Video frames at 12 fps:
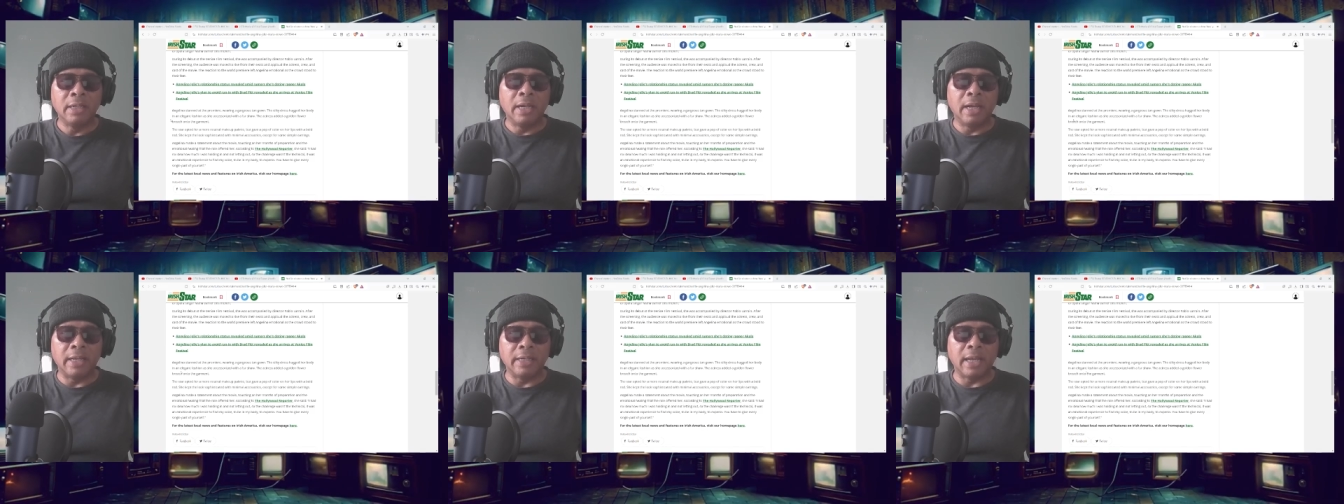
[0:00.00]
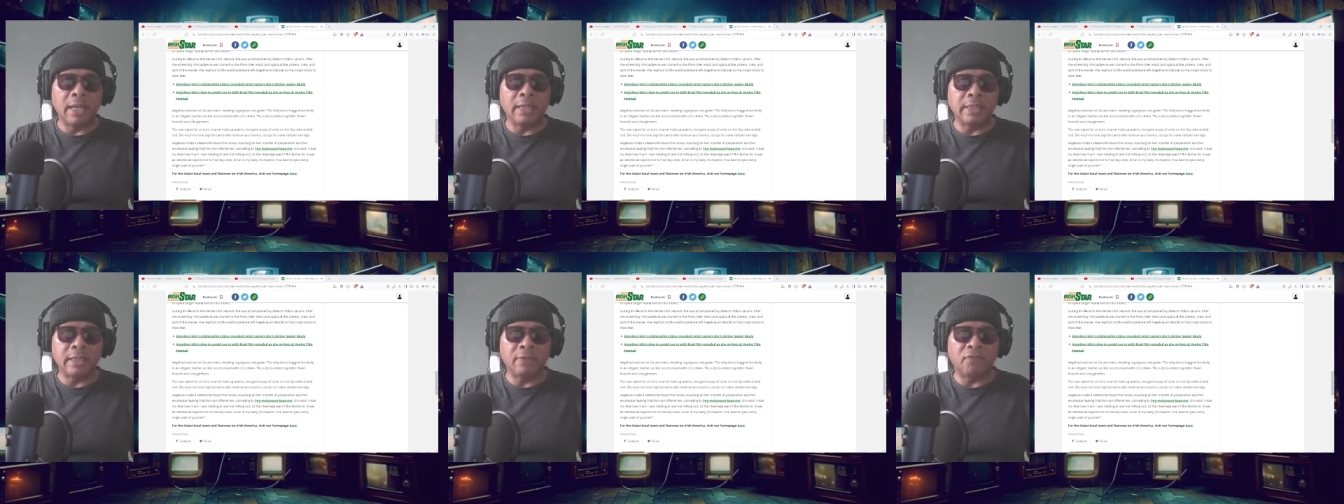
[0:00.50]
an
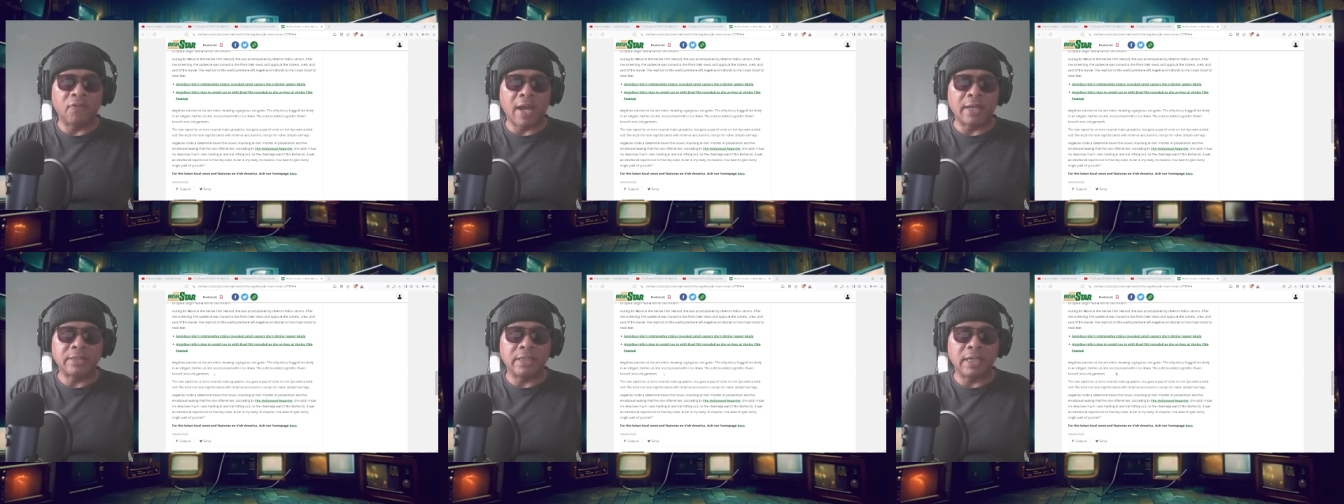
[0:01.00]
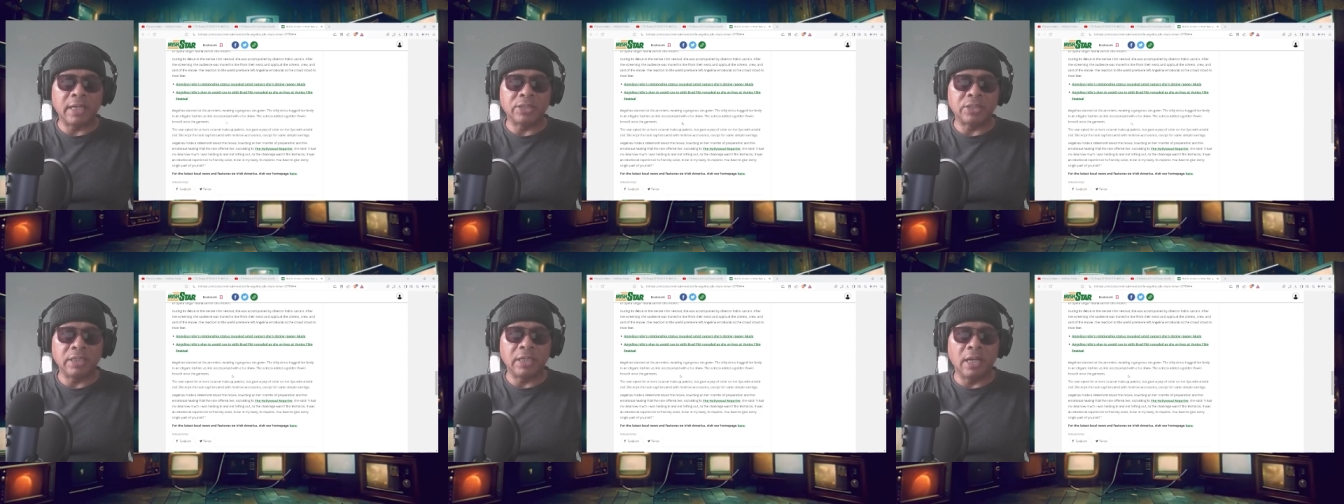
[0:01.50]
elegant fashion as
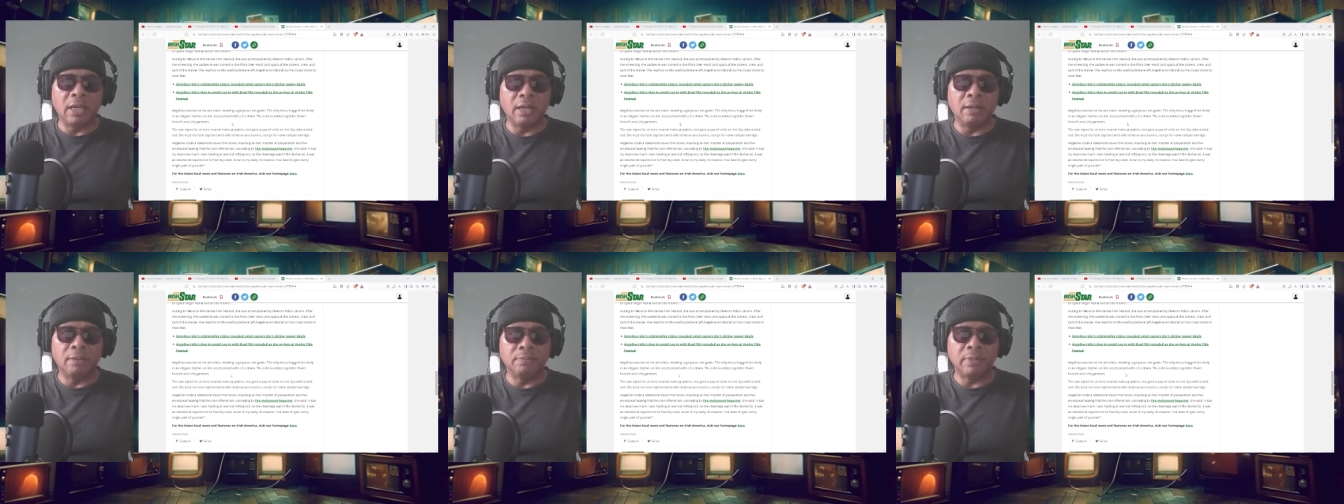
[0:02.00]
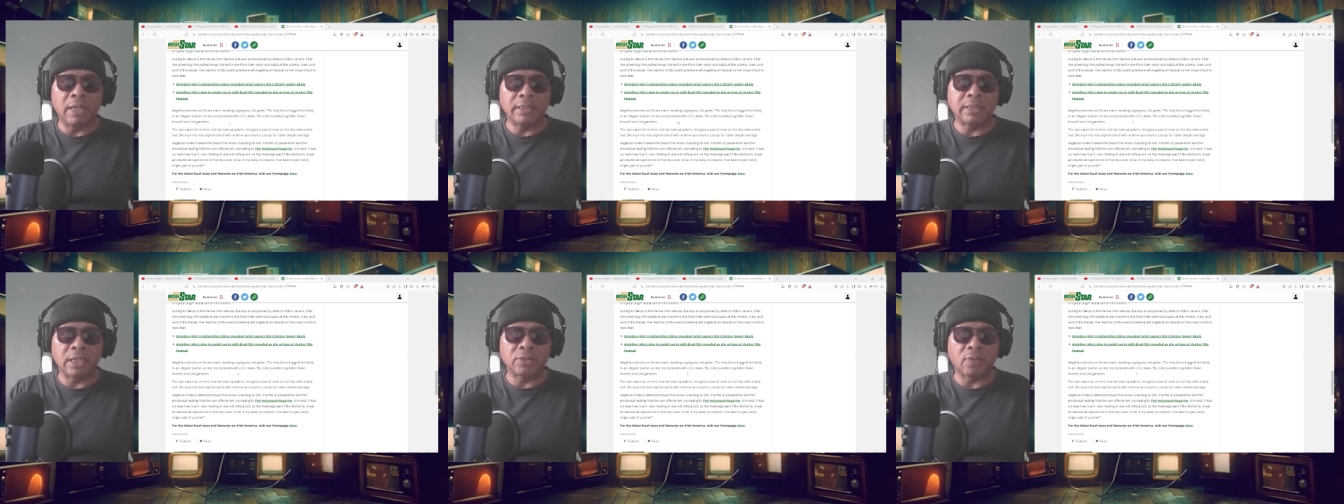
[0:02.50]
she um
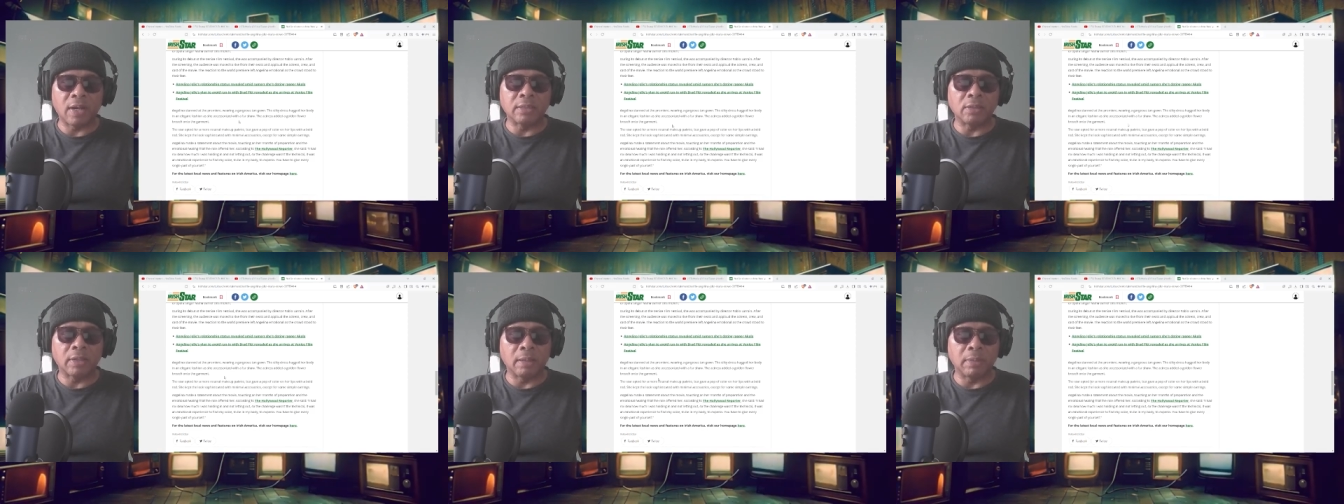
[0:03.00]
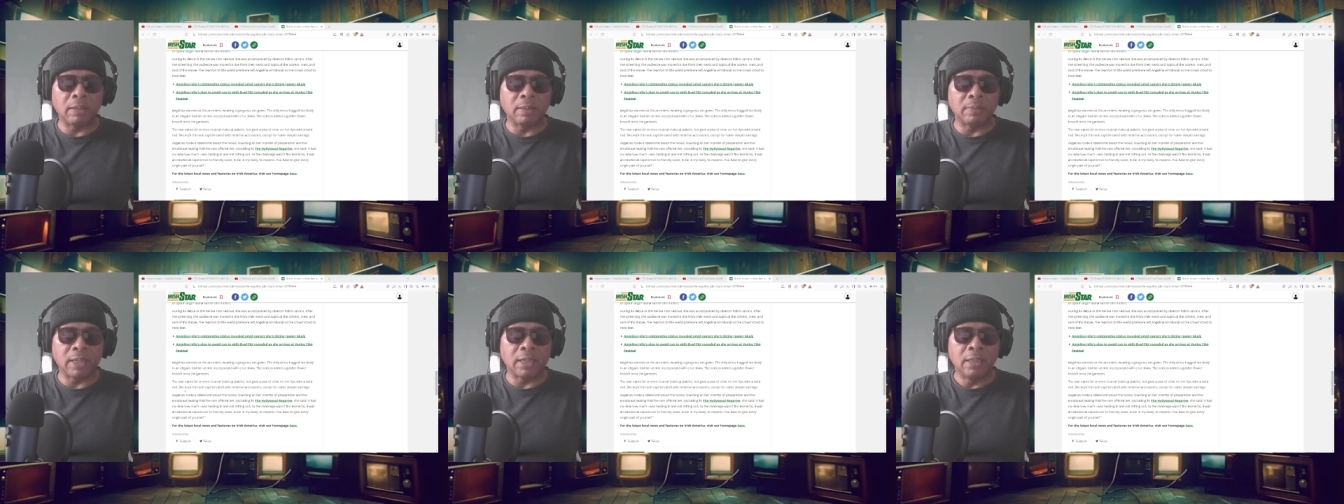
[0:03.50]
accessorized. Okay, blah
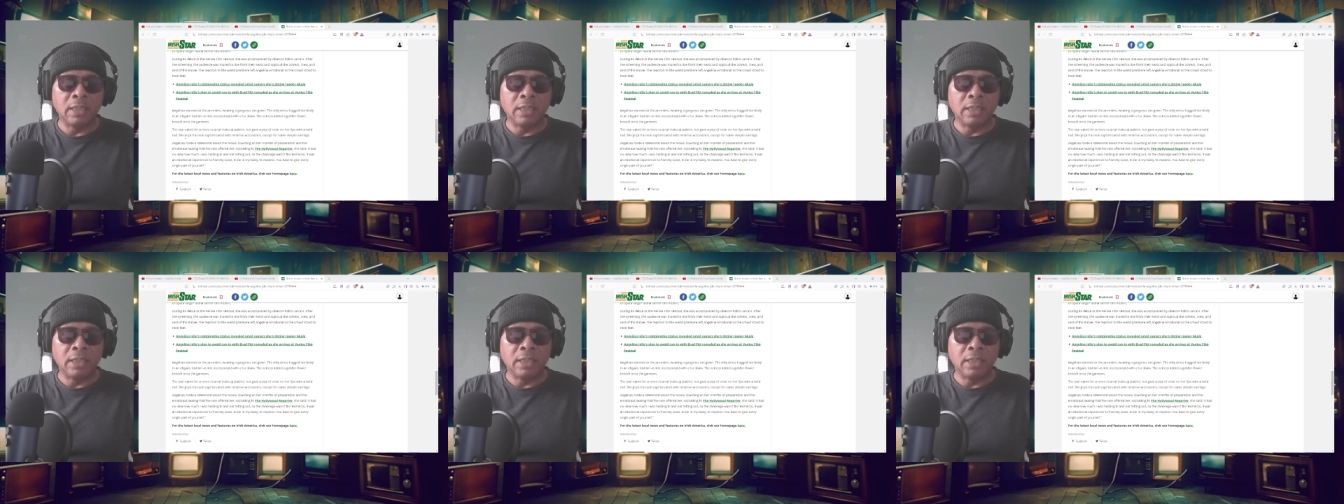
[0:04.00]
blah blah.